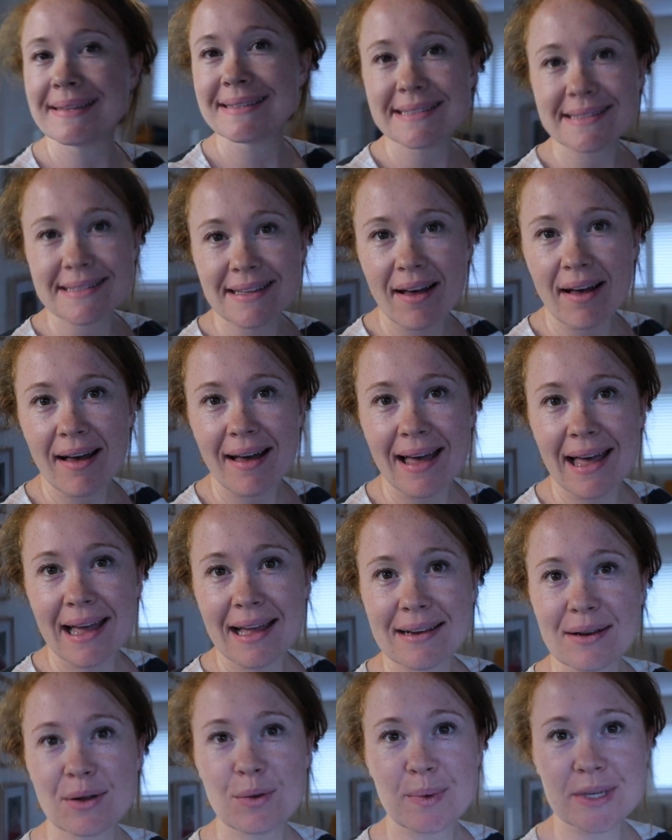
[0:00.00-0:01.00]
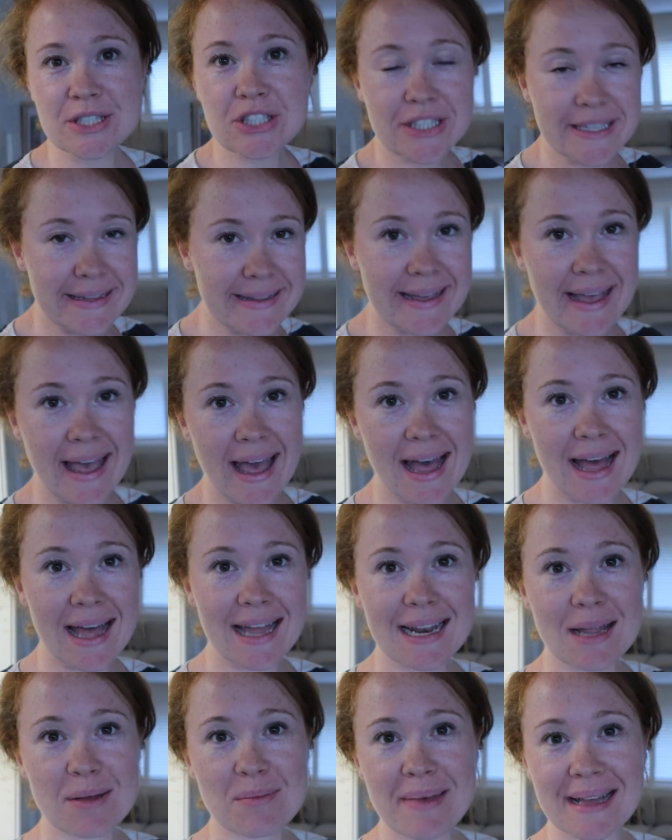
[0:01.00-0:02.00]
inside, we're chilling
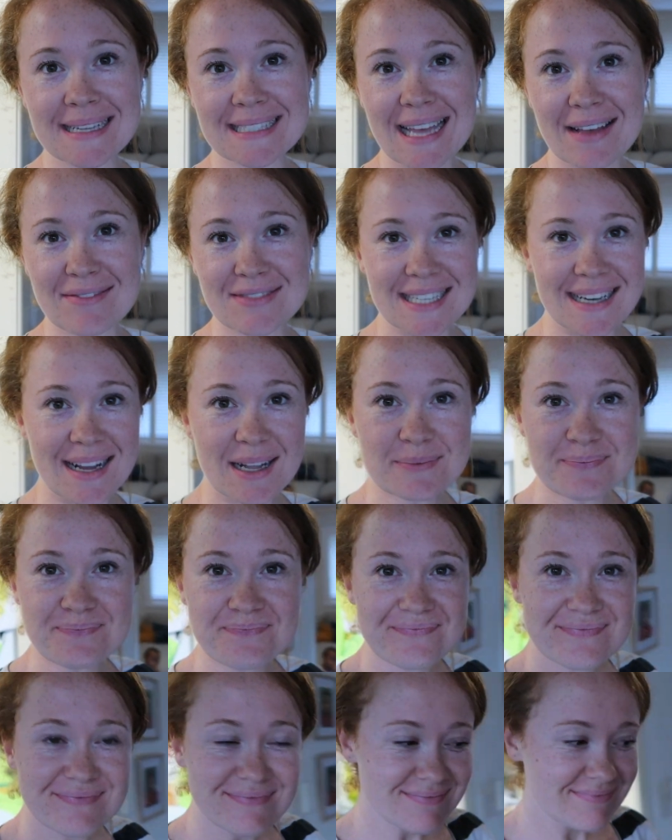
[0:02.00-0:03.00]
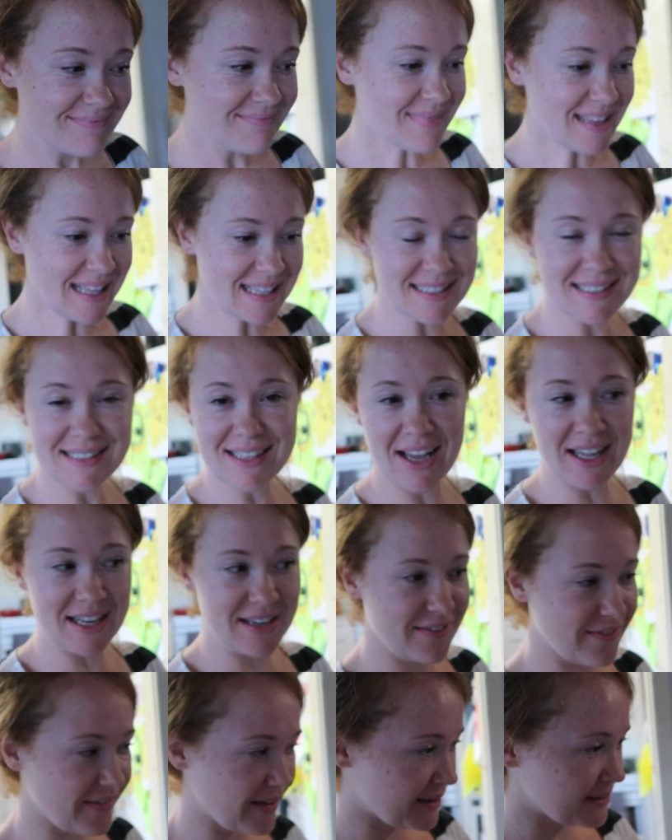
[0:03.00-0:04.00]
out, I'm about to have dinner. It's
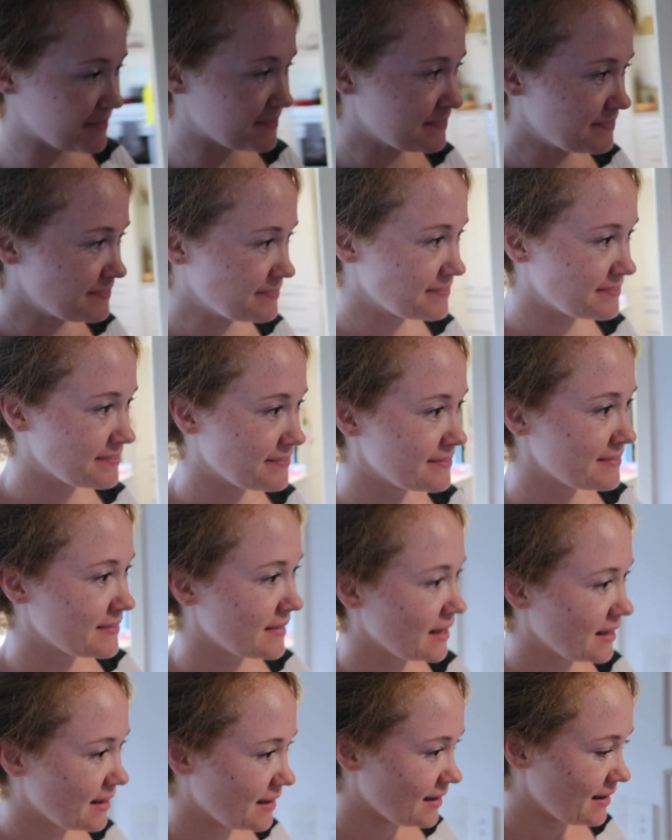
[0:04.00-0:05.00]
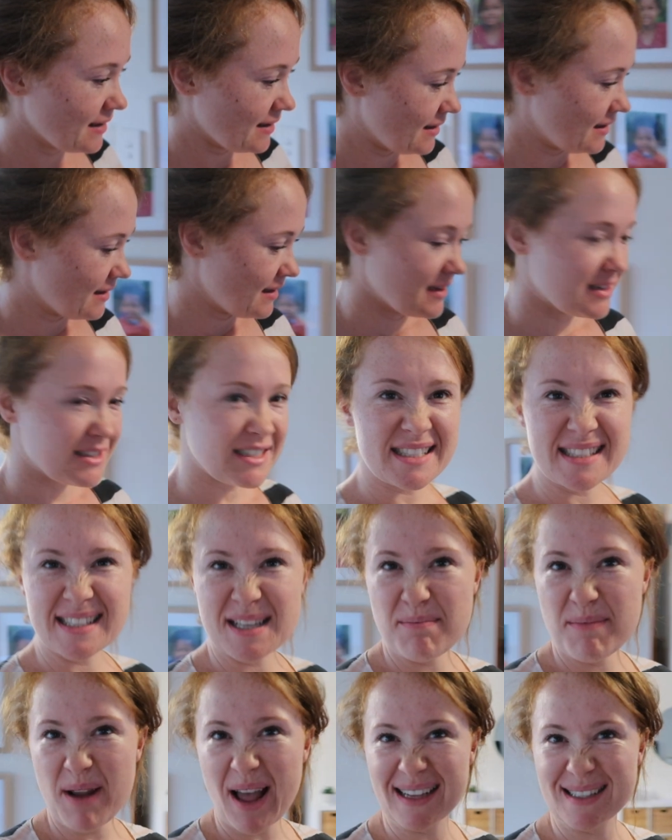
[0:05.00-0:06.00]
kind of um just
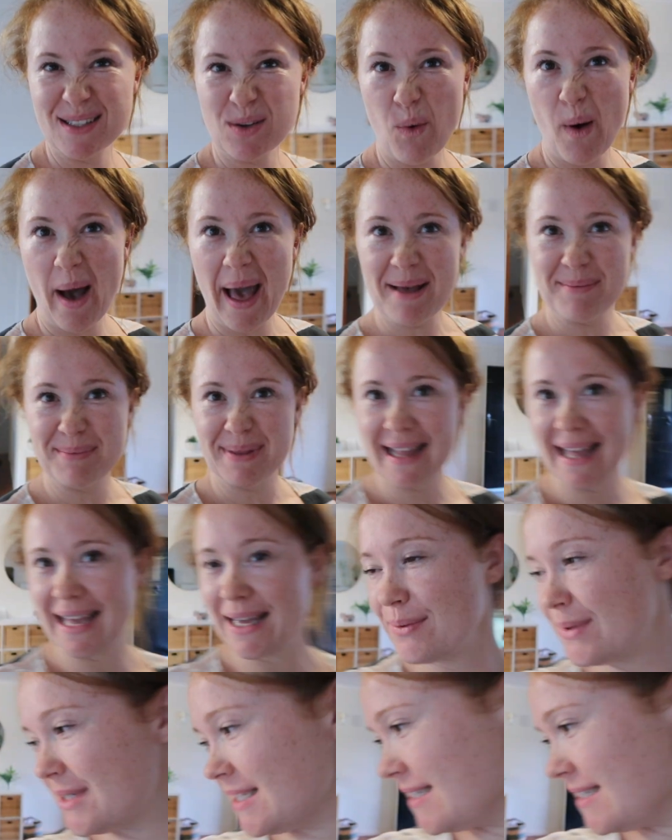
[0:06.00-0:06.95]
some nice quiet play,